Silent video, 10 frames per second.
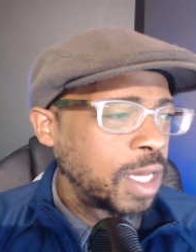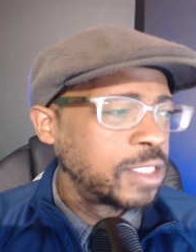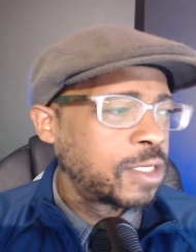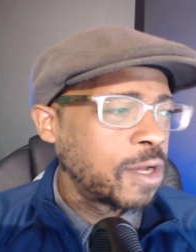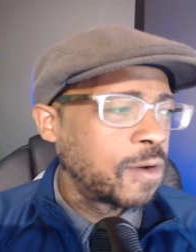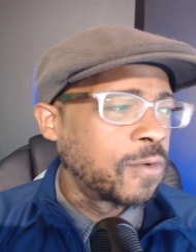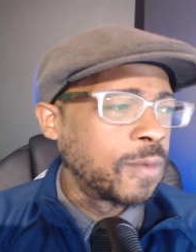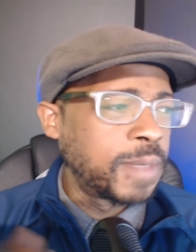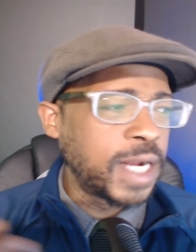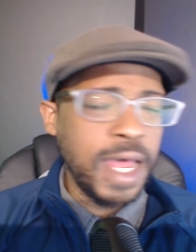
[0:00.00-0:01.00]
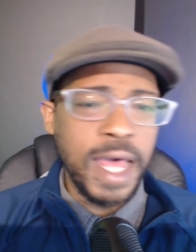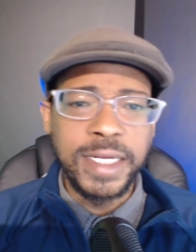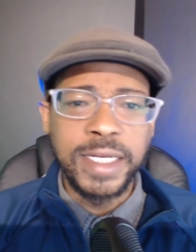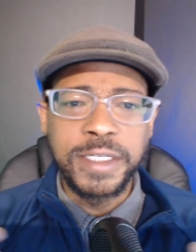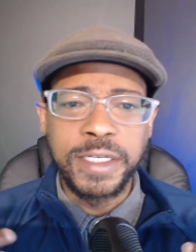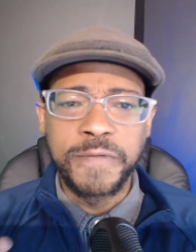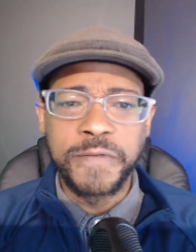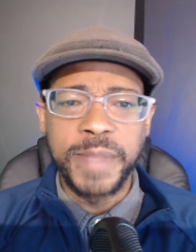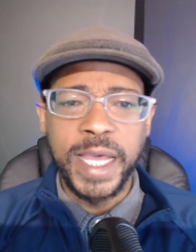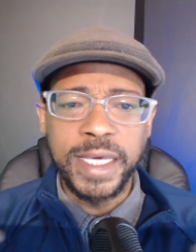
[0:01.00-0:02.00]
and so, but I, I did
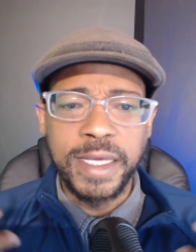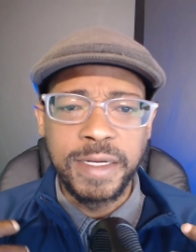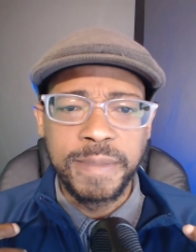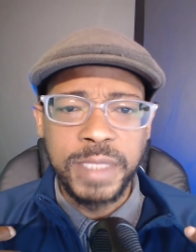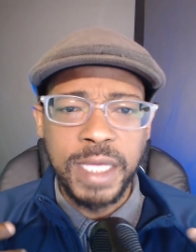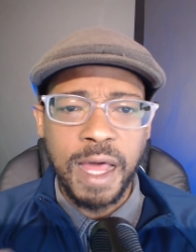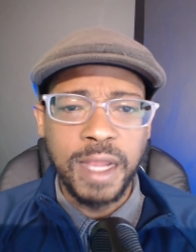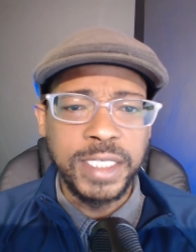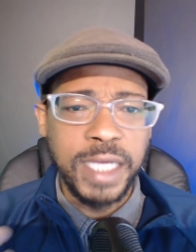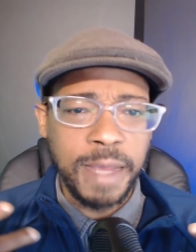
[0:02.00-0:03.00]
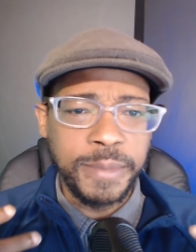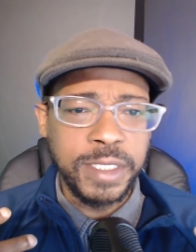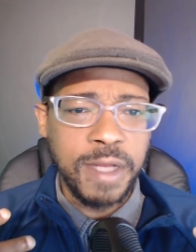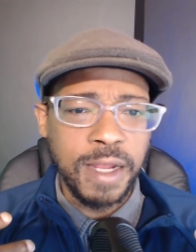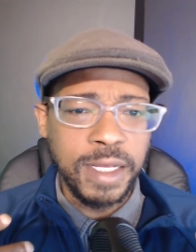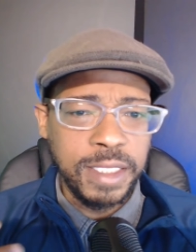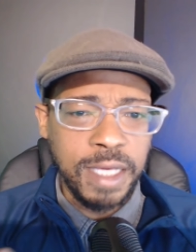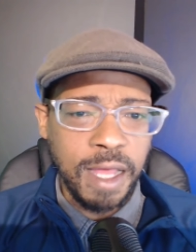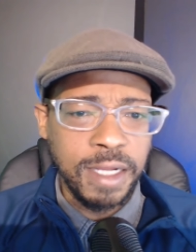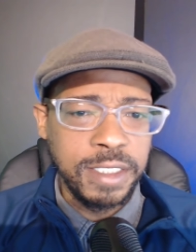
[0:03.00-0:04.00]
shift from that kingdom theology, apostolic
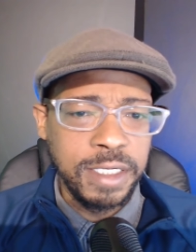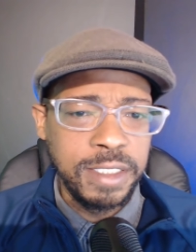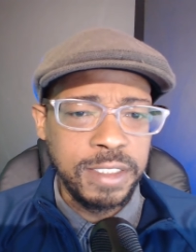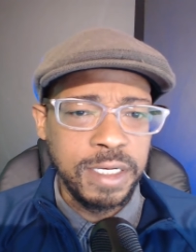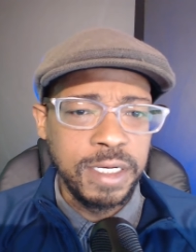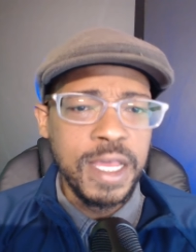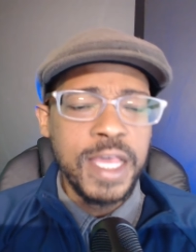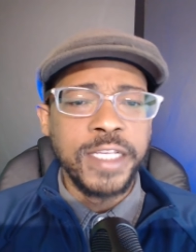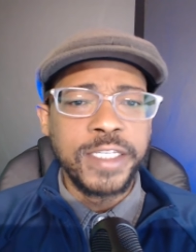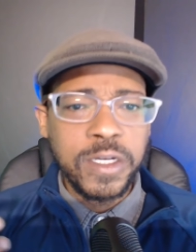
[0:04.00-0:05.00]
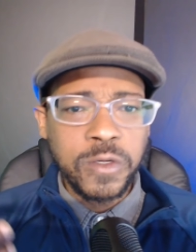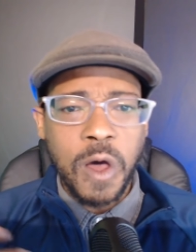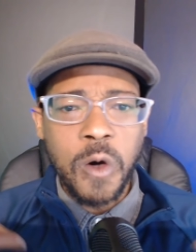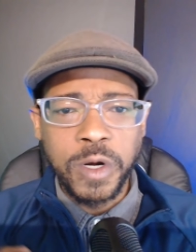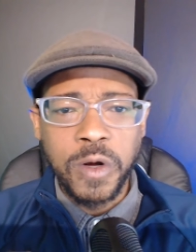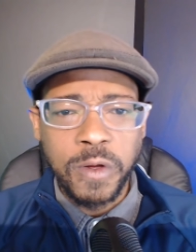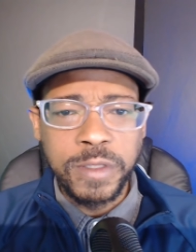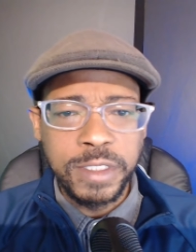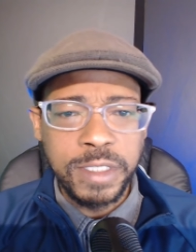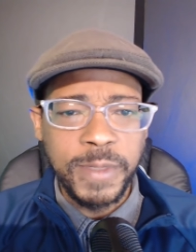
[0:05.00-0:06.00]
theology, to still holding
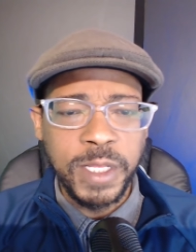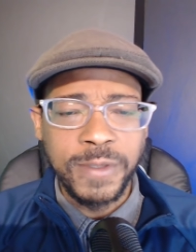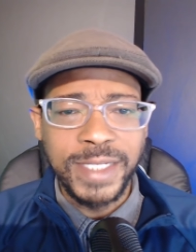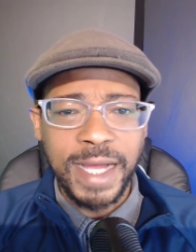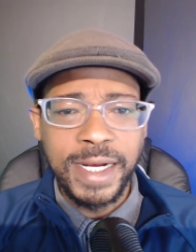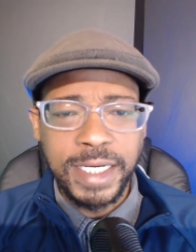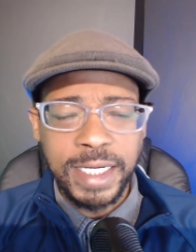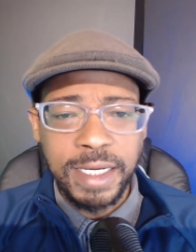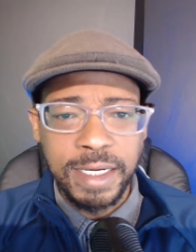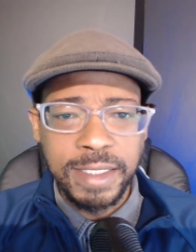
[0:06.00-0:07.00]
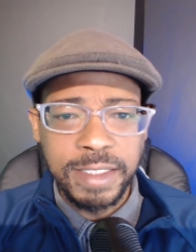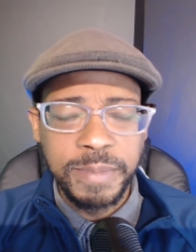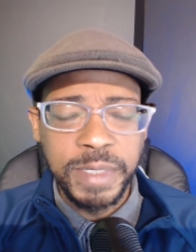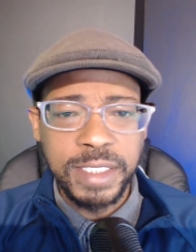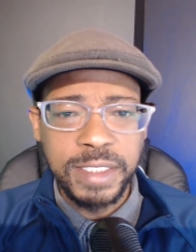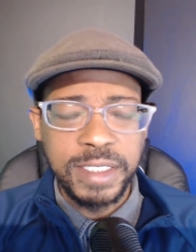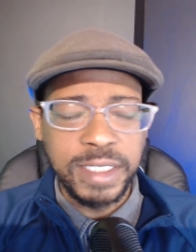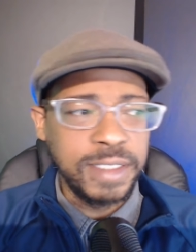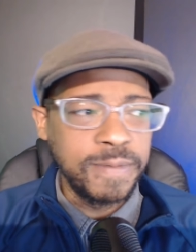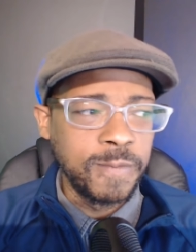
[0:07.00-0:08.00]
on to some of those ideas, but
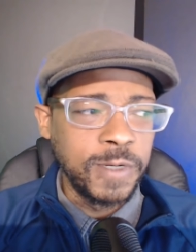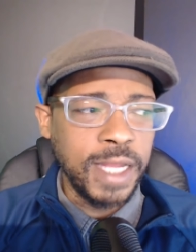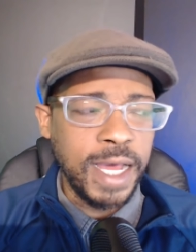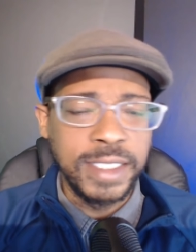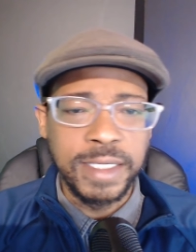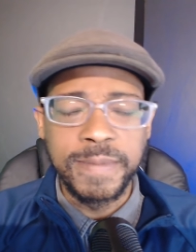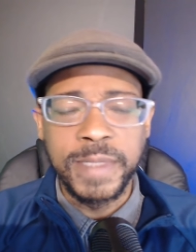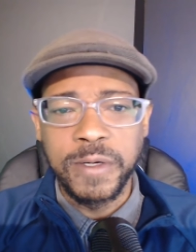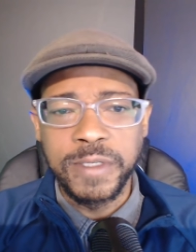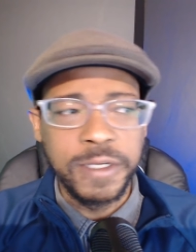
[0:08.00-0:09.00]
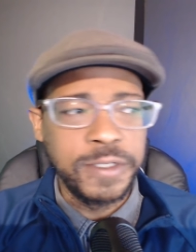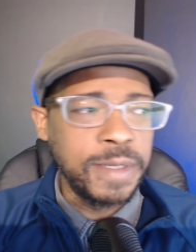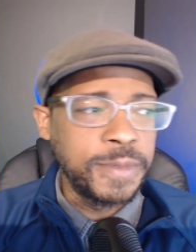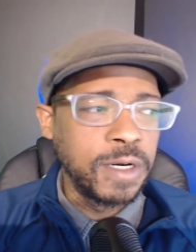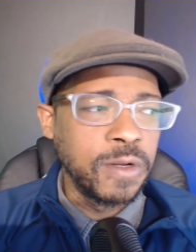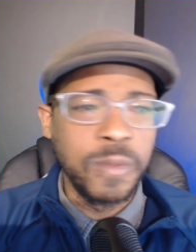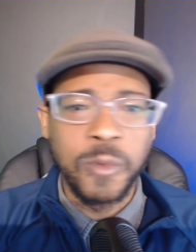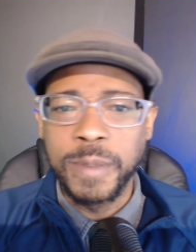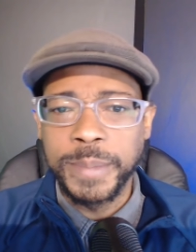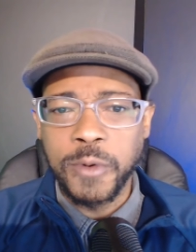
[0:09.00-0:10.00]
just realizing there's there's something a little
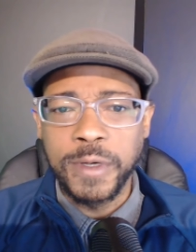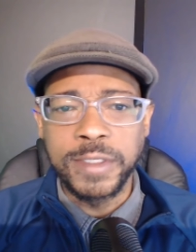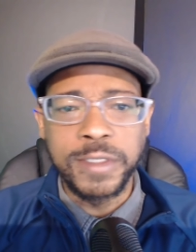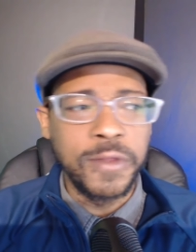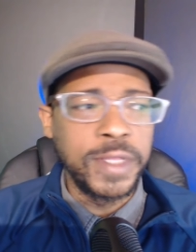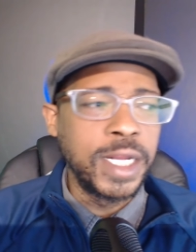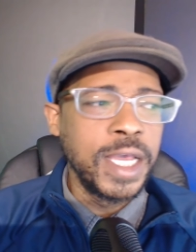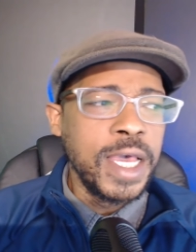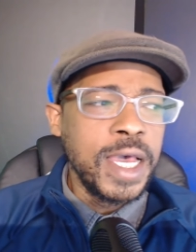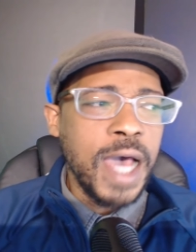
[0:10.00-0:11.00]
more important. So then,